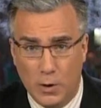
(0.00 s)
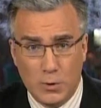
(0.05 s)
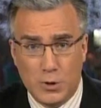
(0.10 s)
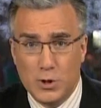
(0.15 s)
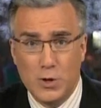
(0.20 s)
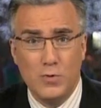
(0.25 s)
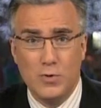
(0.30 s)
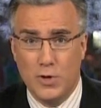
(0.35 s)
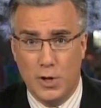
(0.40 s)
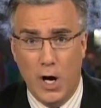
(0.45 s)

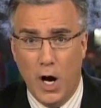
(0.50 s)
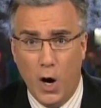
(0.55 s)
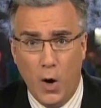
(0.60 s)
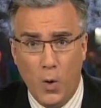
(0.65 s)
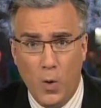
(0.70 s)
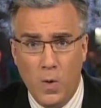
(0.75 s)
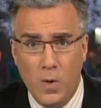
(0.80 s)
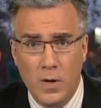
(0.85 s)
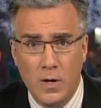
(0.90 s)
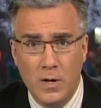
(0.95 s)
you
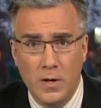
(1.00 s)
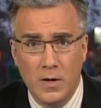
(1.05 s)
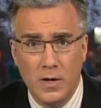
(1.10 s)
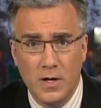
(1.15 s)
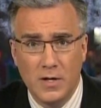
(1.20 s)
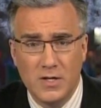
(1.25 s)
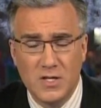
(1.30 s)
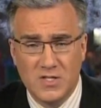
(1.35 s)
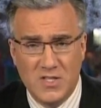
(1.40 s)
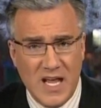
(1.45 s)
know?
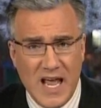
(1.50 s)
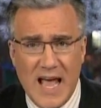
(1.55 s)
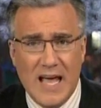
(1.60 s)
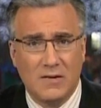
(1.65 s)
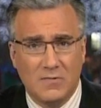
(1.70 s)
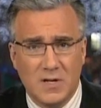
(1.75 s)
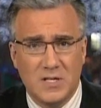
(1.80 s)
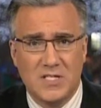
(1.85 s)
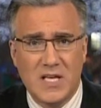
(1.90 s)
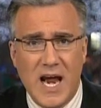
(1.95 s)
Does the
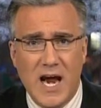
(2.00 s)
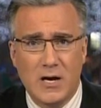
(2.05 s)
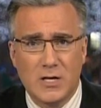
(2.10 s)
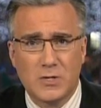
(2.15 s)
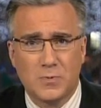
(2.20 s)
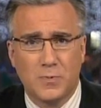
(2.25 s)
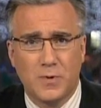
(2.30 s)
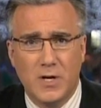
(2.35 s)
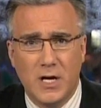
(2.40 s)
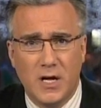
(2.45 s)
endless hair
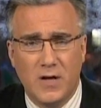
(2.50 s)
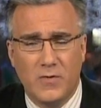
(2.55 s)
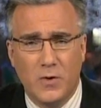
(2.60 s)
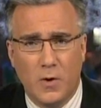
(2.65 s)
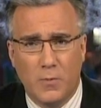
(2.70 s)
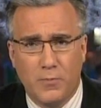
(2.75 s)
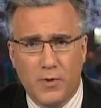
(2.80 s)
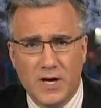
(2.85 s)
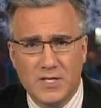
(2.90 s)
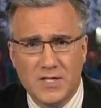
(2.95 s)
splitting of your
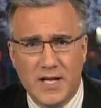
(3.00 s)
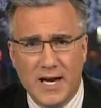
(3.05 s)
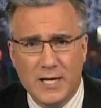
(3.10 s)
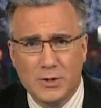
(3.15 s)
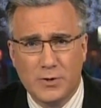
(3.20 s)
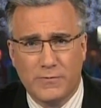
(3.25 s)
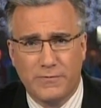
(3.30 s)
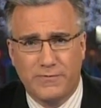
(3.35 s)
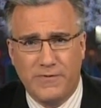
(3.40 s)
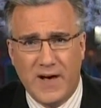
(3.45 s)

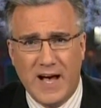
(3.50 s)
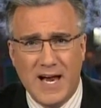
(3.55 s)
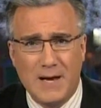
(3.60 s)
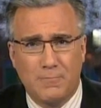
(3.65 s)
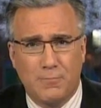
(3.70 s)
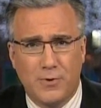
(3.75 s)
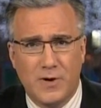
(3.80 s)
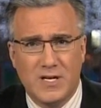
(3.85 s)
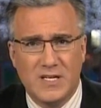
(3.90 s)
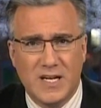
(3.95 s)
presidential fine
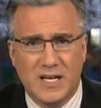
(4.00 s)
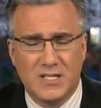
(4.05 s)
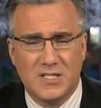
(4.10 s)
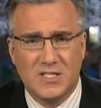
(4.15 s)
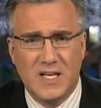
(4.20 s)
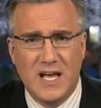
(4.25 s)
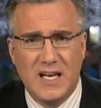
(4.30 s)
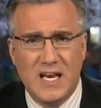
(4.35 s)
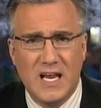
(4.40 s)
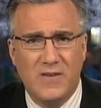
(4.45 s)
print
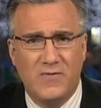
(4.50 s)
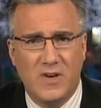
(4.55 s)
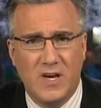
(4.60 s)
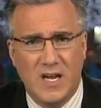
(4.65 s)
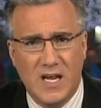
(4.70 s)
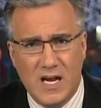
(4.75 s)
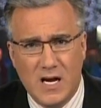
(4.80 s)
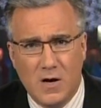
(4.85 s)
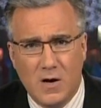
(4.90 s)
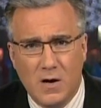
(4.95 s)
extend even
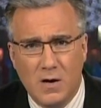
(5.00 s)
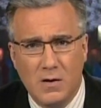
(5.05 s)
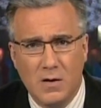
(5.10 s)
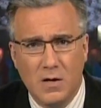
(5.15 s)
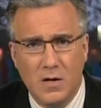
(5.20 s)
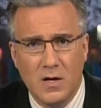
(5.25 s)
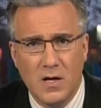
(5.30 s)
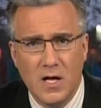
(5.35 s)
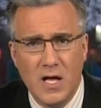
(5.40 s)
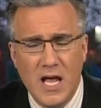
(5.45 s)
here?
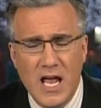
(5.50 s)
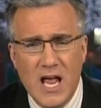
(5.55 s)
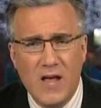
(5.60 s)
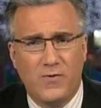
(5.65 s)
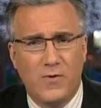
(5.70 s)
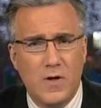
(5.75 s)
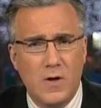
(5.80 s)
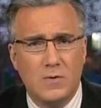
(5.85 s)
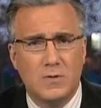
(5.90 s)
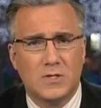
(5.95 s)
If
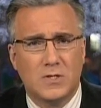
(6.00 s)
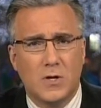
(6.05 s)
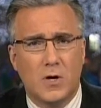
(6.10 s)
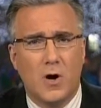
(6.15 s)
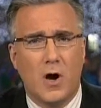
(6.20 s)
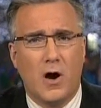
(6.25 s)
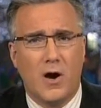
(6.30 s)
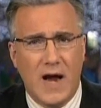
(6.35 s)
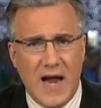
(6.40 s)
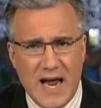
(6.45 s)
you, sir,
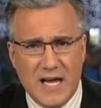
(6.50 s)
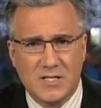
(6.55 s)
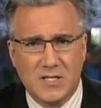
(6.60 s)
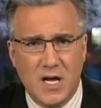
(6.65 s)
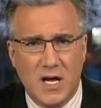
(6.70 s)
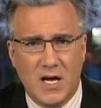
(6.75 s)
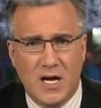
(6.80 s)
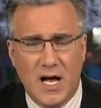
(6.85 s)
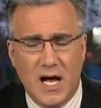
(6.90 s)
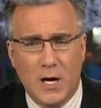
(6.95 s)
are
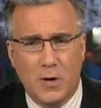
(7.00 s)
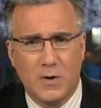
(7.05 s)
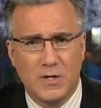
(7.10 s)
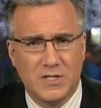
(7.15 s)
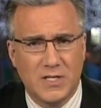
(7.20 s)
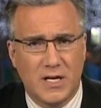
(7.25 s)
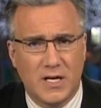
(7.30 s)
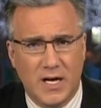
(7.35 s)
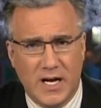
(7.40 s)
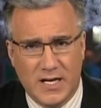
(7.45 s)
asking Congress
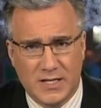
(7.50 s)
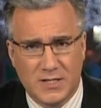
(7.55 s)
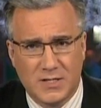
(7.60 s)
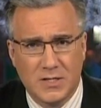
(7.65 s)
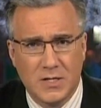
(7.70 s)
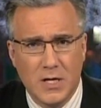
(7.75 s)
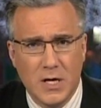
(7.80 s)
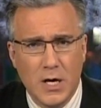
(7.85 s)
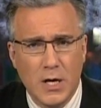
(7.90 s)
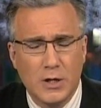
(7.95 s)
and us
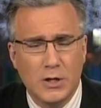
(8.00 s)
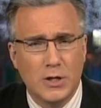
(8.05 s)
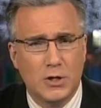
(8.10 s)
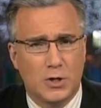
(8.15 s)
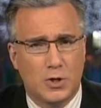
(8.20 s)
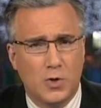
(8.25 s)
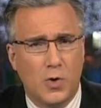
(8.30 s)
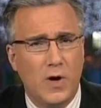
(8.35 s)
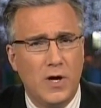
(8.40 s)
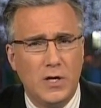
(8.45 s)
to
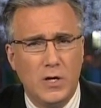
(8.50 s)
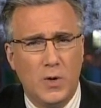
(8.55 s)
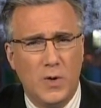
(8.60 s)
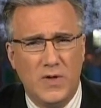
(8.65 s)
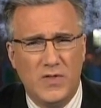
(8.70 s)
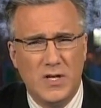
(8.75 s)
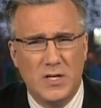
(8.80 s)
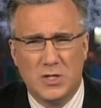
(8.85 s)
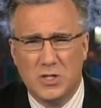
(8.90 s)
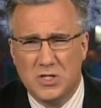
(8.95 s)
join you in
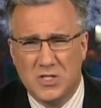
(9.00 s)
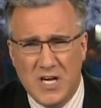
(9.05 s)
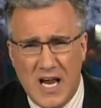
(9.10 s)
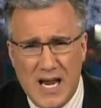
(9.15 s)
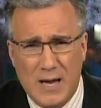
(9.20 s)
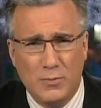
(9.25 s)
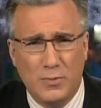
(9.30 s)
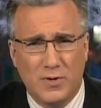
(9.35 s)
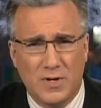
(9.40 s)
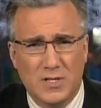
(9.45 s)
this
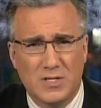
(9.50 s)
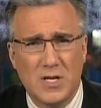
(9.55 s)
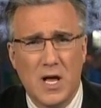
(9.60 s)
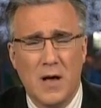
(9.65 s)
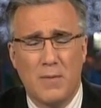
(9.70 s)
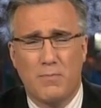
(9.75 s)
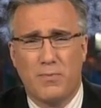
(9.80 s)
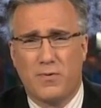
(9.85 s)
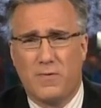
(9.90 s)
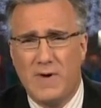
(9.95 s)
shameless,
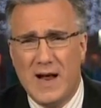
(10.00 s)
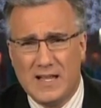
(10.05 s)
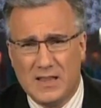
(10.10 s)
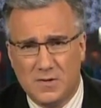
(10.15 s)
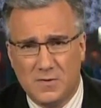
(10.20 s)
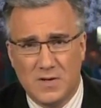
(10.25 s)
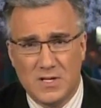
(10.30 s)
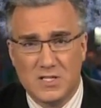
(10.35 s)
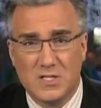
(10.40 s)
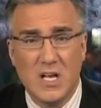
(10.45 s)

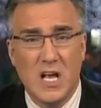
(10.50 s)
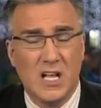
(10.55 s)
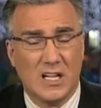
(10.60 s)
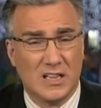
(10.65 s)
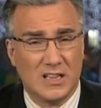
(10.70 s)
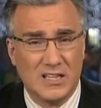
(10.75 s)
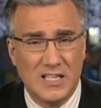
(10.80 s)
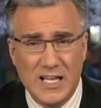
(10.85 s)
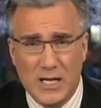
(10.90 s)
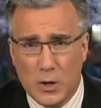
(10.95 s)
breathless,
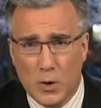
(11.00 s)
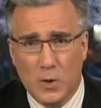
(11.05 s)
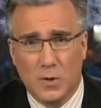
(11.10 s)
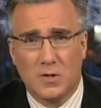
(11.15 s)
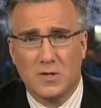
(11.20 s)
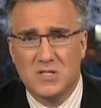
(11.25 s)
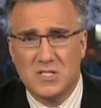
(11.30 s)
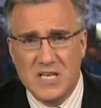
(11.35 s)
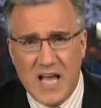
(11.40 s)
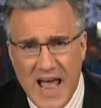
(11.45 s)
literal,
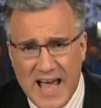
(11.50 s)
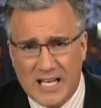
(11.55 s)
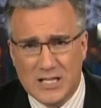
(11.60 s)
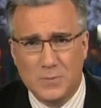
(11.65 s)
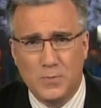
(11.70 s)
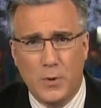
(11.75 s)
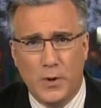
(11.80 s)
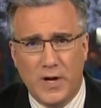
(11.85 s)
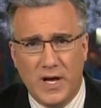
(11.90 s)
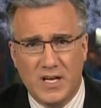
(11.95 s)

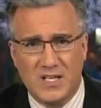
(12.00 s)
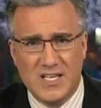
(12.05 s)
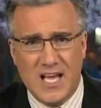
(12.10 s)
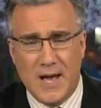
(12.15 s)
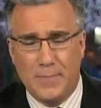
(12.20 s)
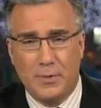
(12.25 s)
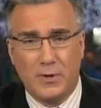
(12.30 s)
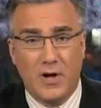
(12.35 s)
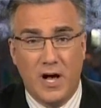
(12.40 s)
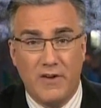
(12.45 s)
textbook
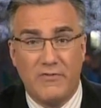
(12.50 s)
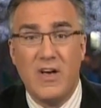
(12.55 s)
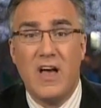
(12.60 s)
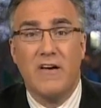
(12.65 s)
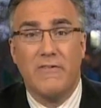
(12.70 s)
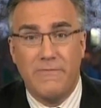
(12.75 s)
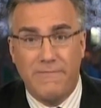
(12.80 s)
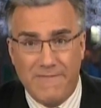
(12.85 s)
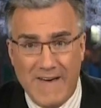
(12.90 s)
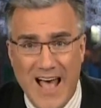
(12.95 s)
example of
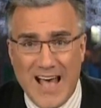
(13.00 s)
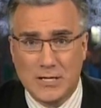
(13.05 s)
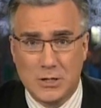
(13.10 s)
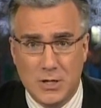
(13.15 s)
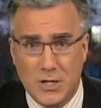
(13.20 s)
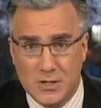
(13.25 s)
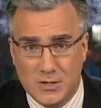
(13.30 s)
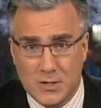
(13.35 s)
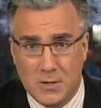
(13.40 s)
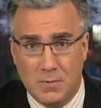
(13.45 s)
fascism,